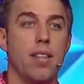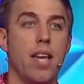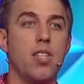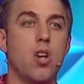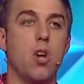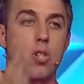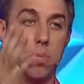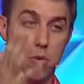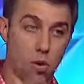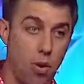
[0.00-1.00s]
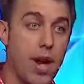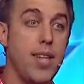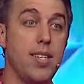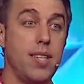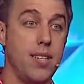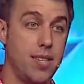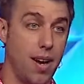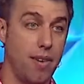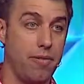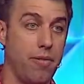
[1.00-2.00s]
They saw some crazy
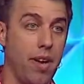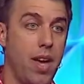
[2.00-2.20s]
stuff